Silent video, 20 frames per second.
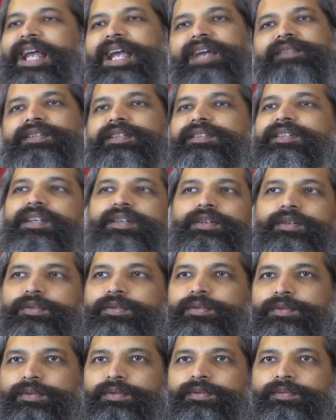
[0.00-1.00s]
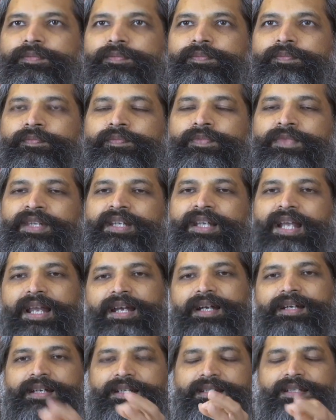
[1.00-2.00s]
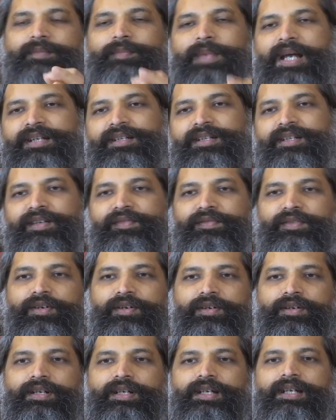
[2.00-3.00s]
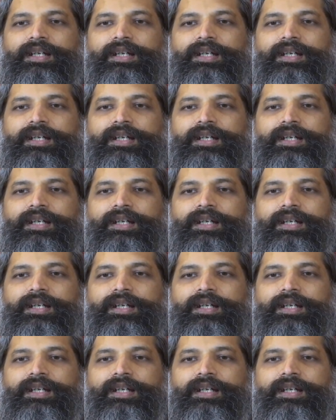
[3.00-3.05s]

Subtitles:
Everything you do. And it doesn't matter if you're